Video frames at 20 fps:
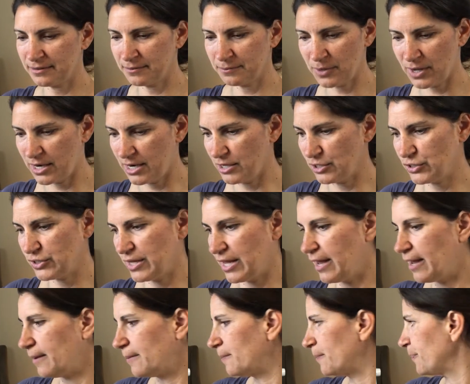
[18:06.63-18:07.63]
punish
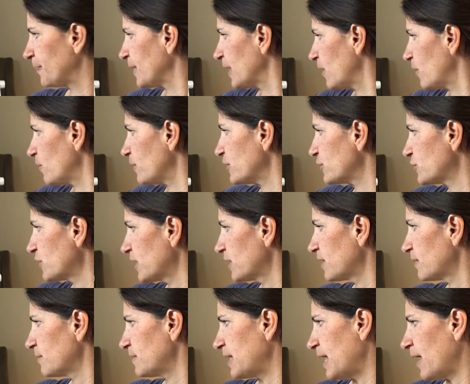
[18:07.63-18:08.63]
them, we shut
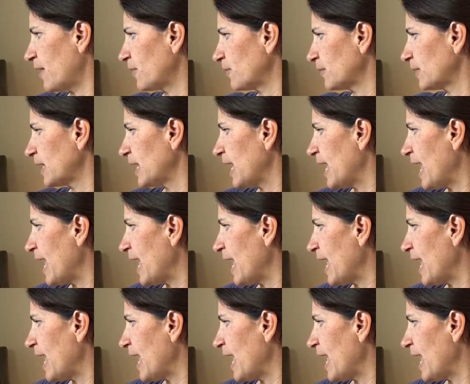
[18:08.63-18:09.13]
them down.